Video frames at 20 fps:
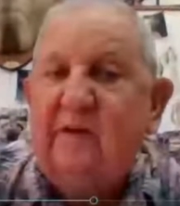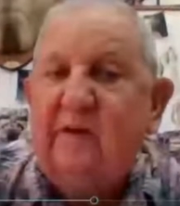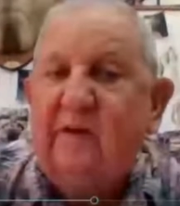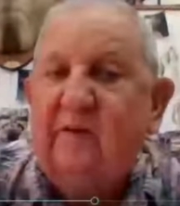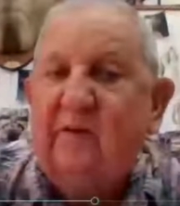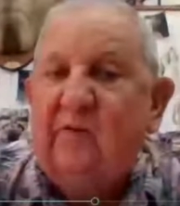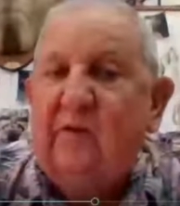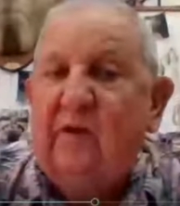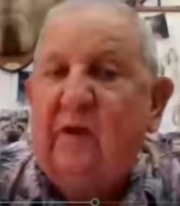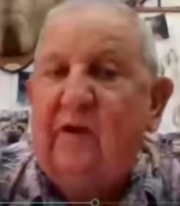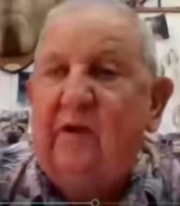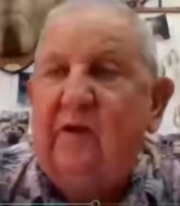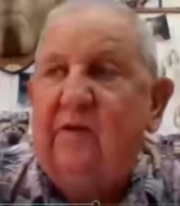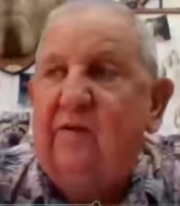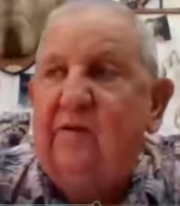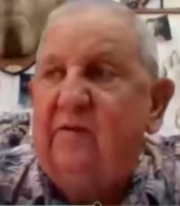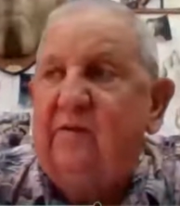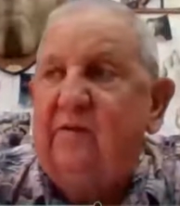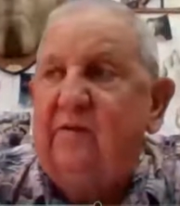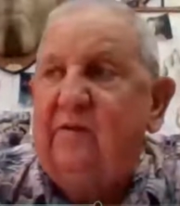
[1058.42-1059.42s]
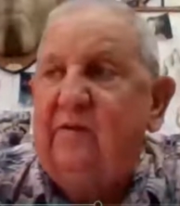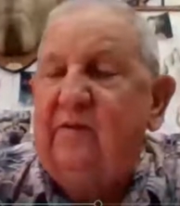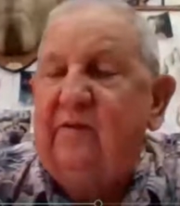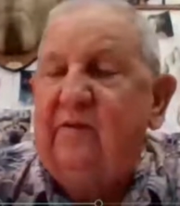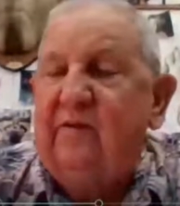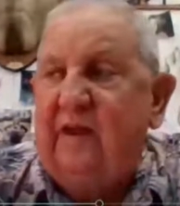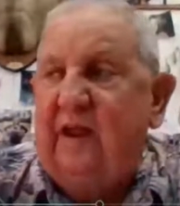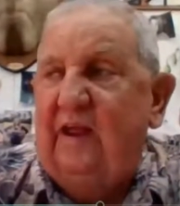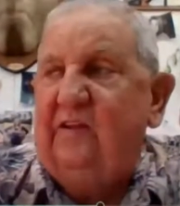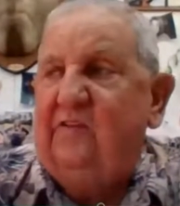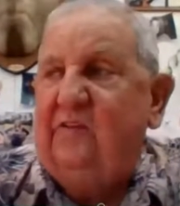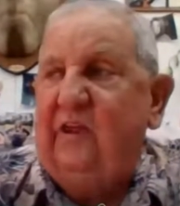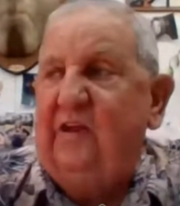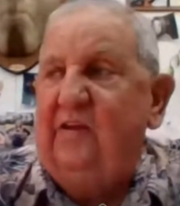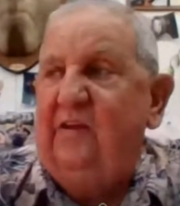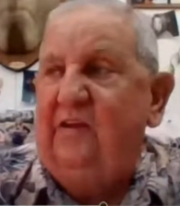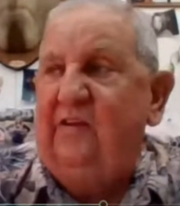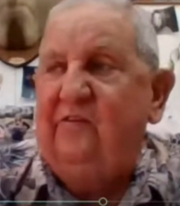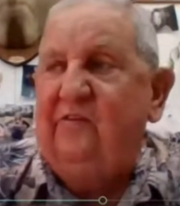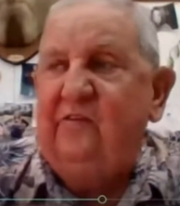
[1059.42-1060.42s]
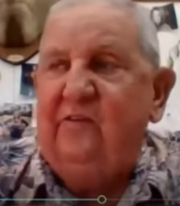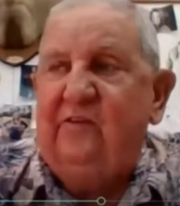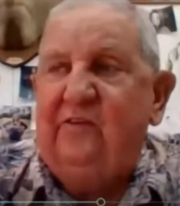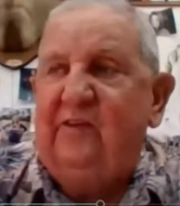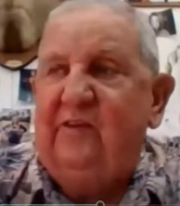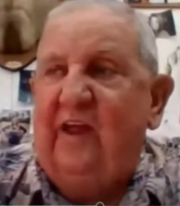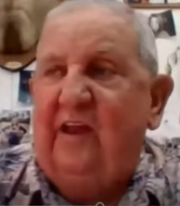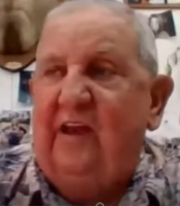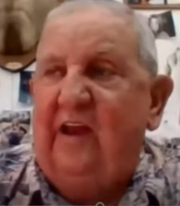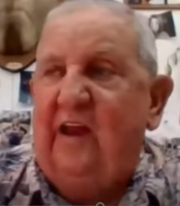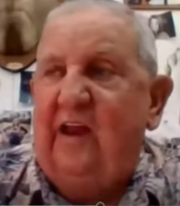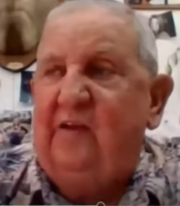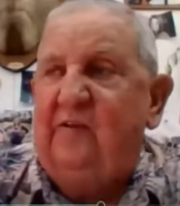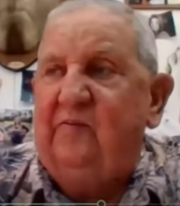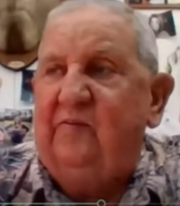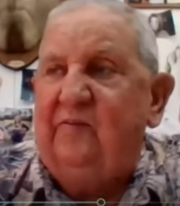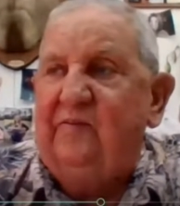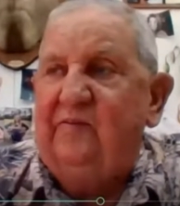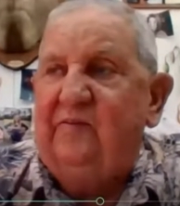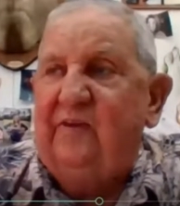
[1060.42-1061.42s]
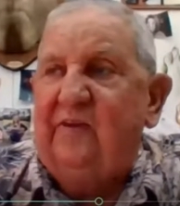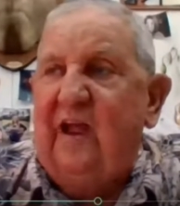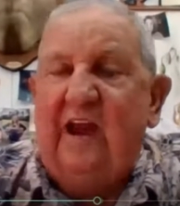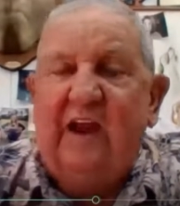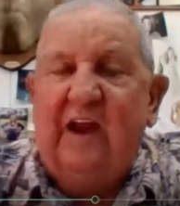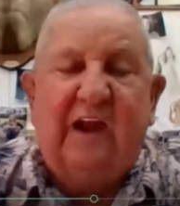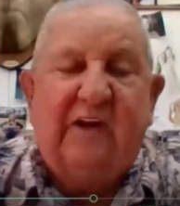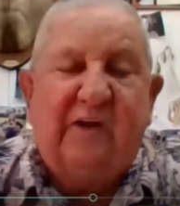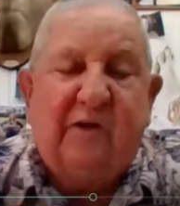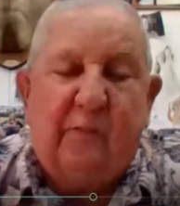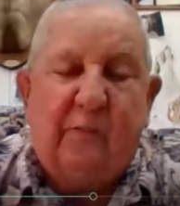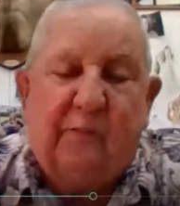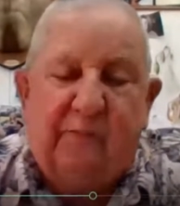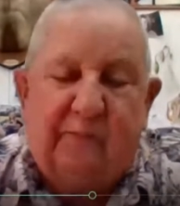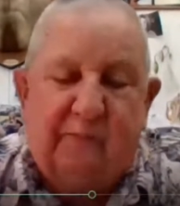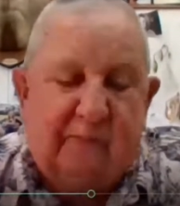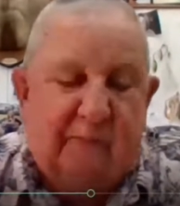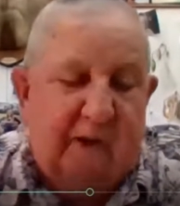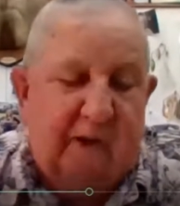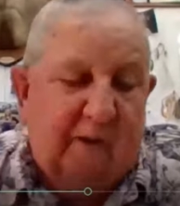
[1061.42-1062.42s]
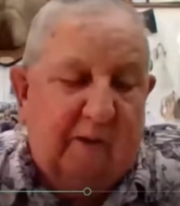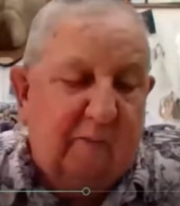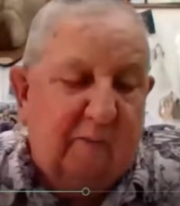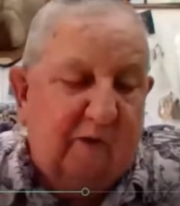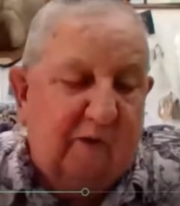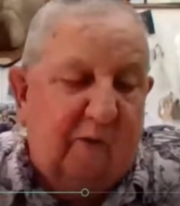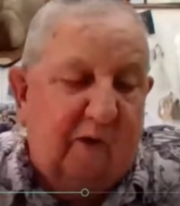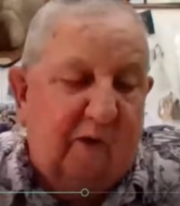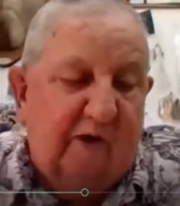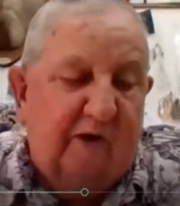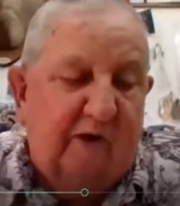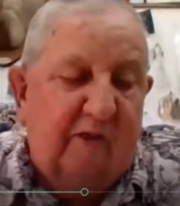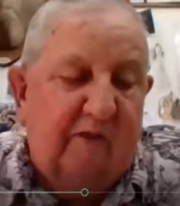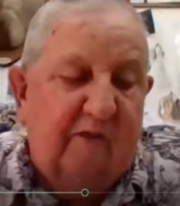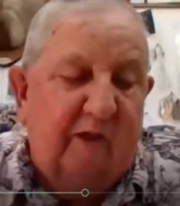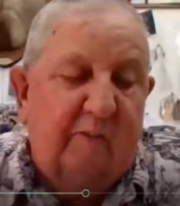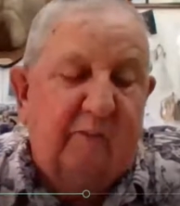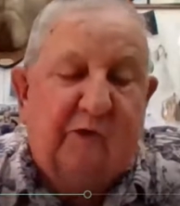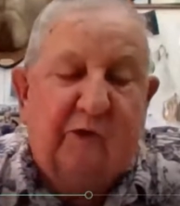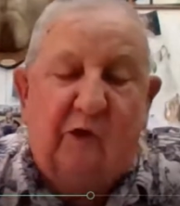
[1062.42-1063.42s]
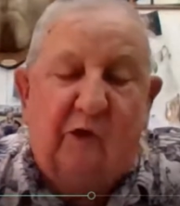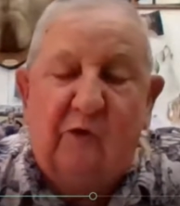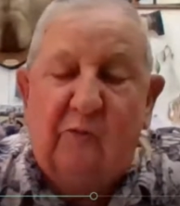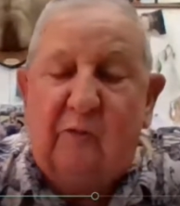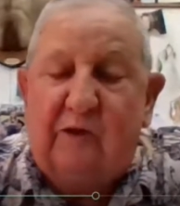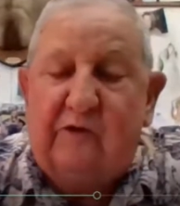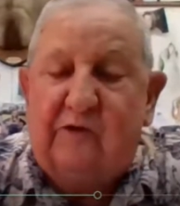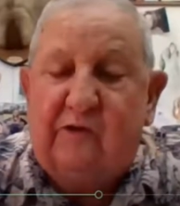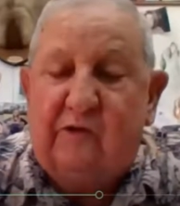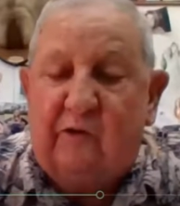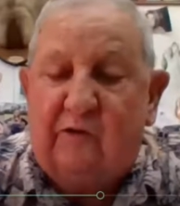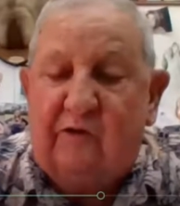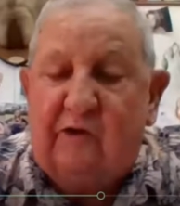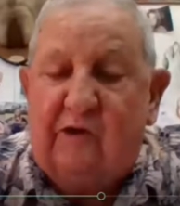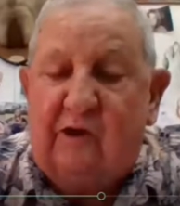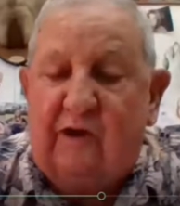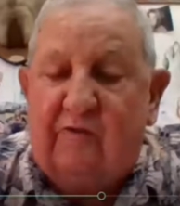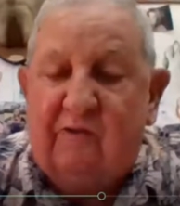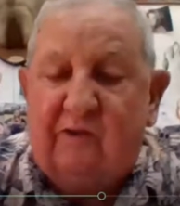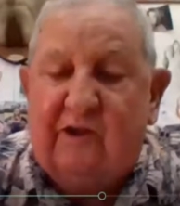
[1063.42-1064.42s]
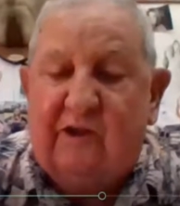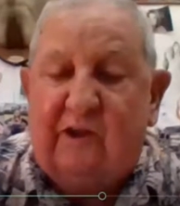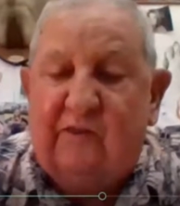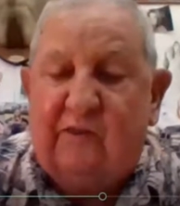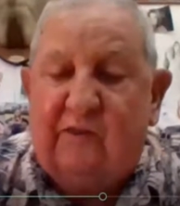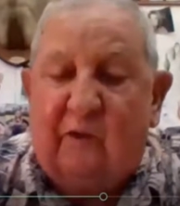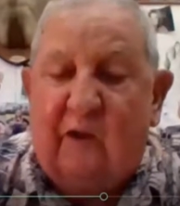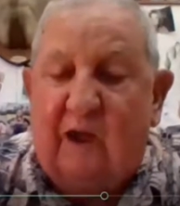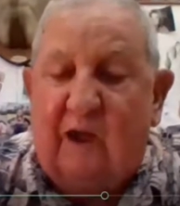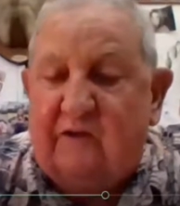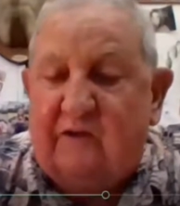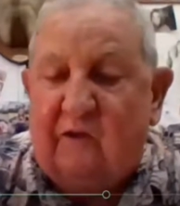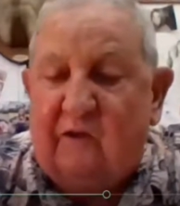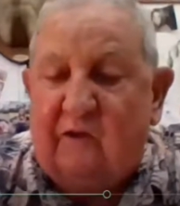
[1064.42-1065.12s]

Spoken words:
Well, like I said, I'd hate to pick between them two, but you never can throw out